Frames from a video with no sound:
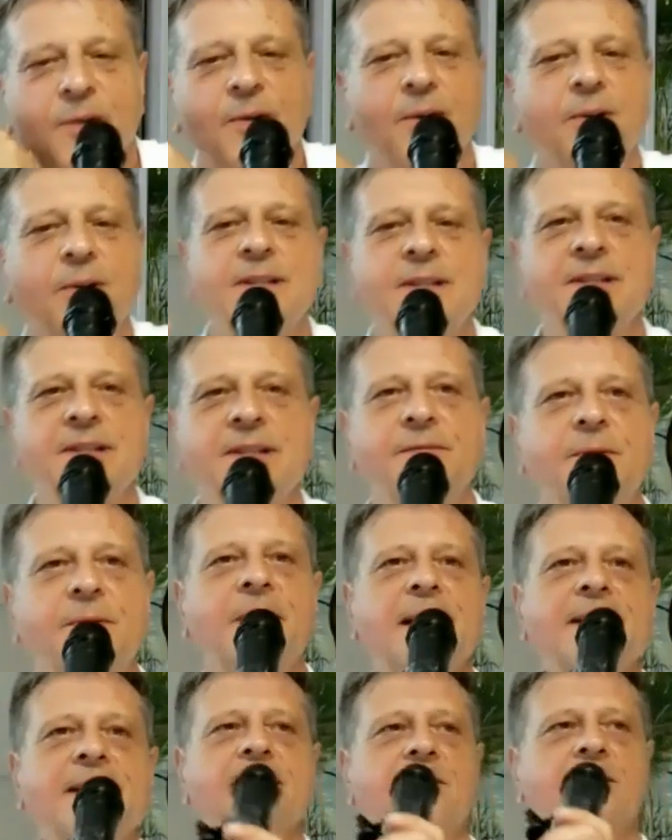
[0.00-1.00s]
you learned this
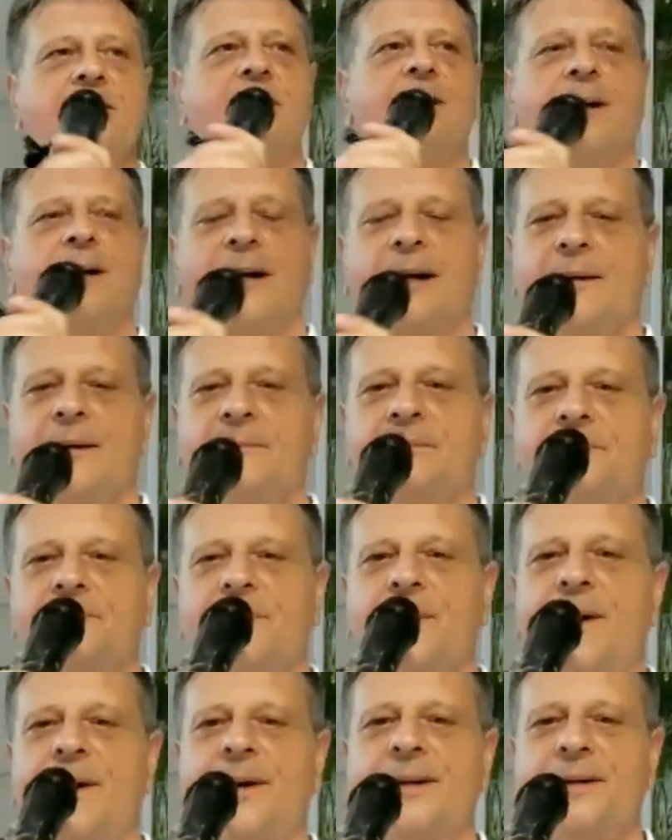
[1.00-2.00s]
from Esther. I'm
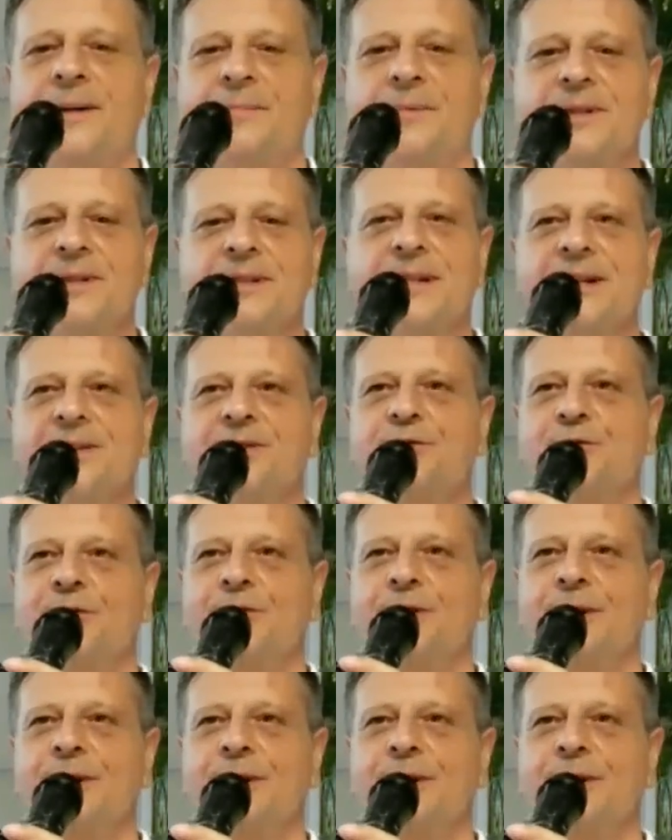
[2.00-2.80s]
100%